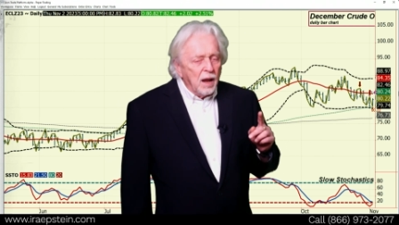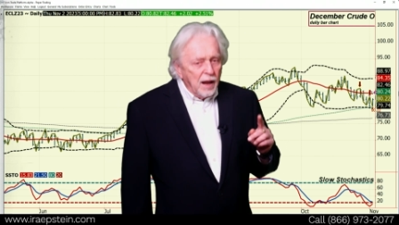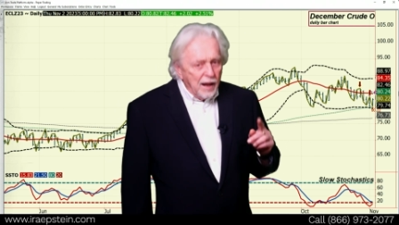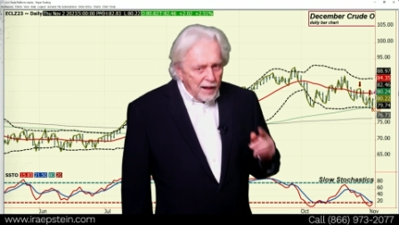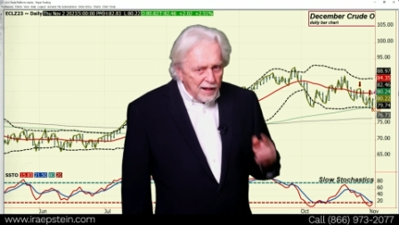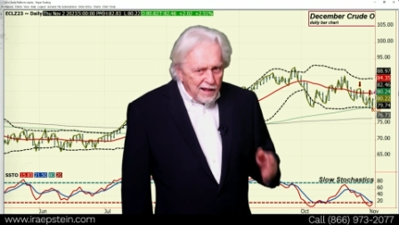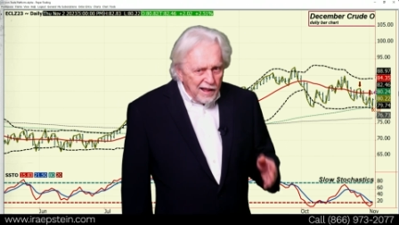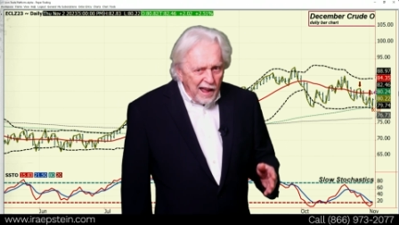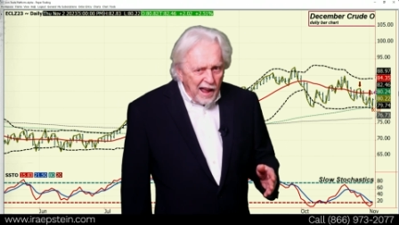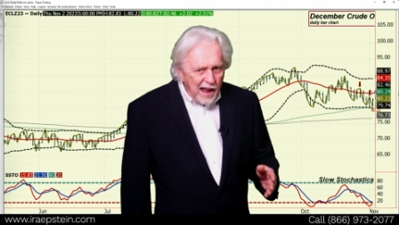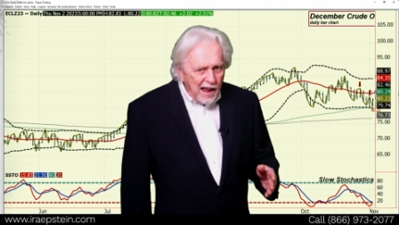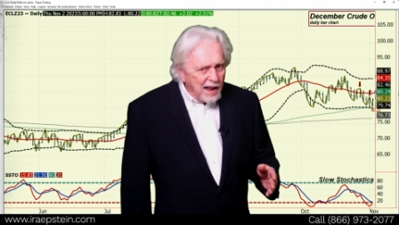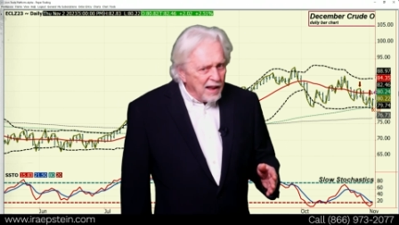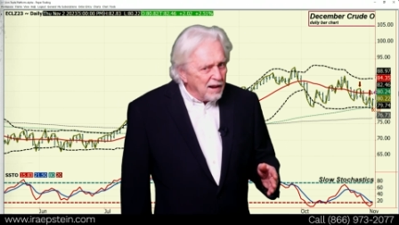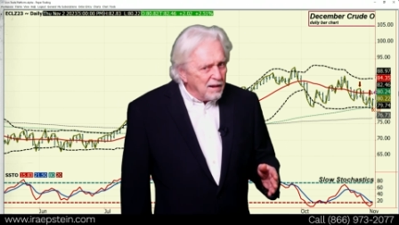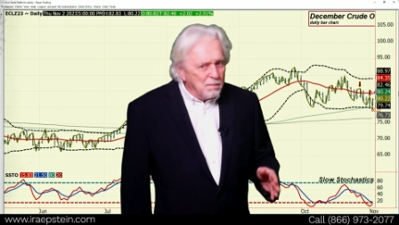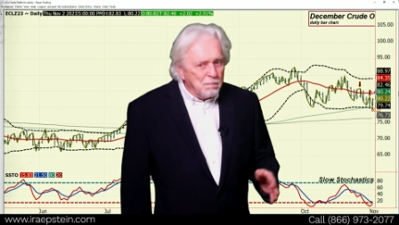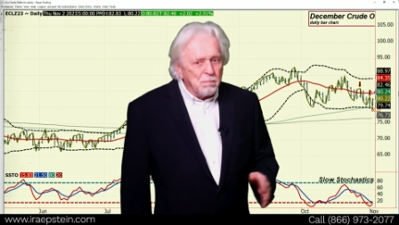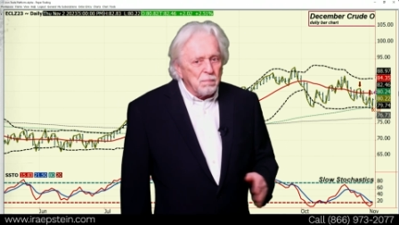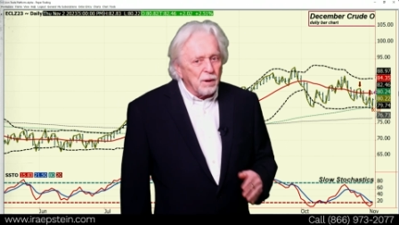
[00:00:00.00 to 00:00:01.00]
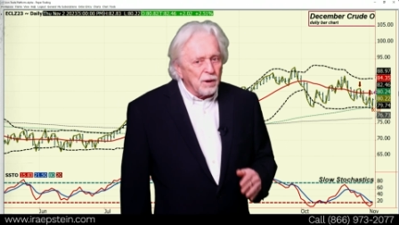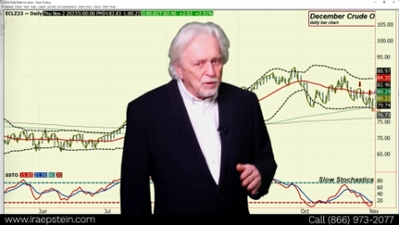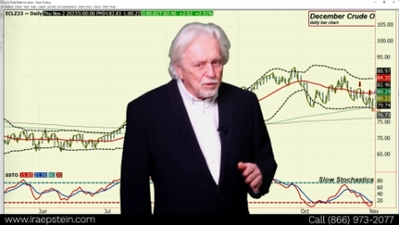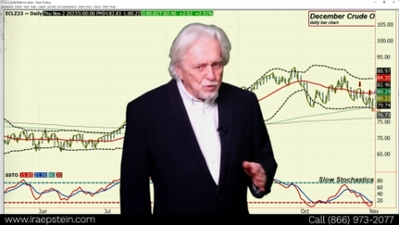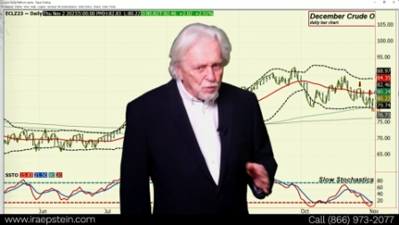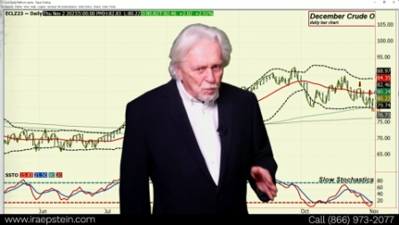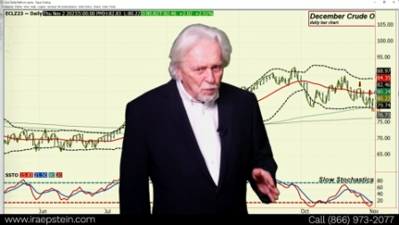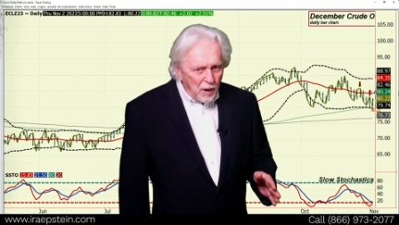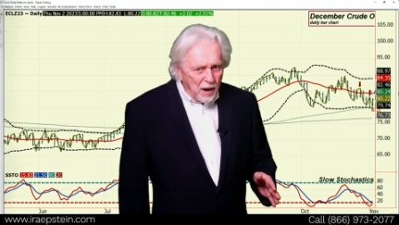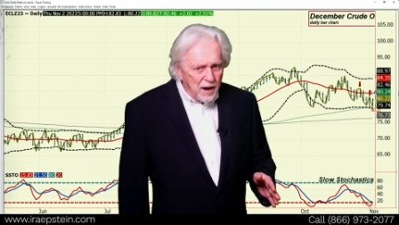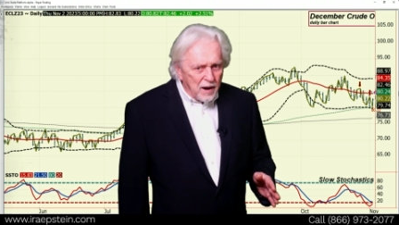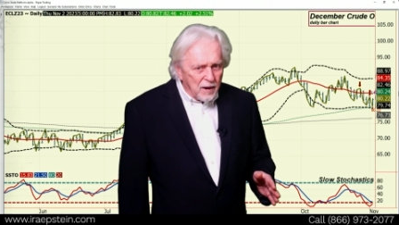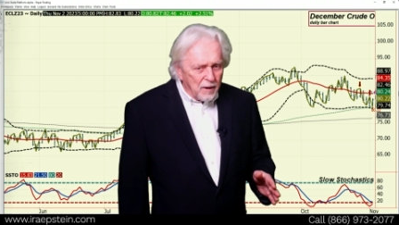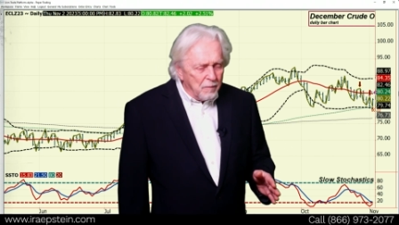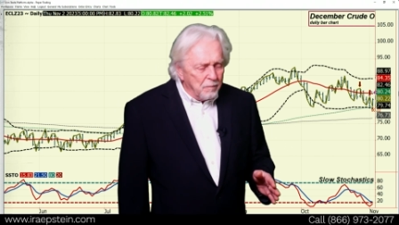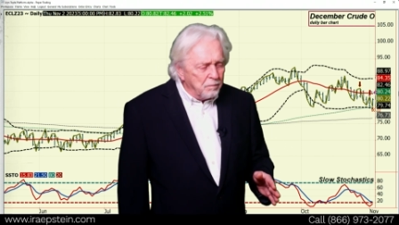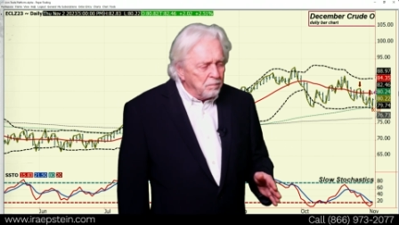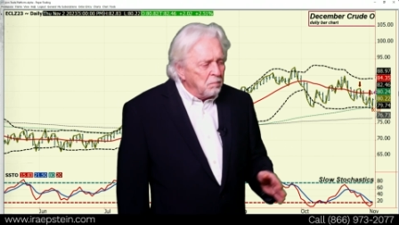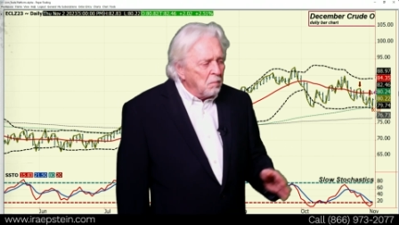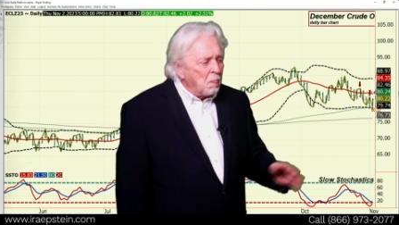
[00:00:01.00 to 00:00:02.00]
It can, but it's rare.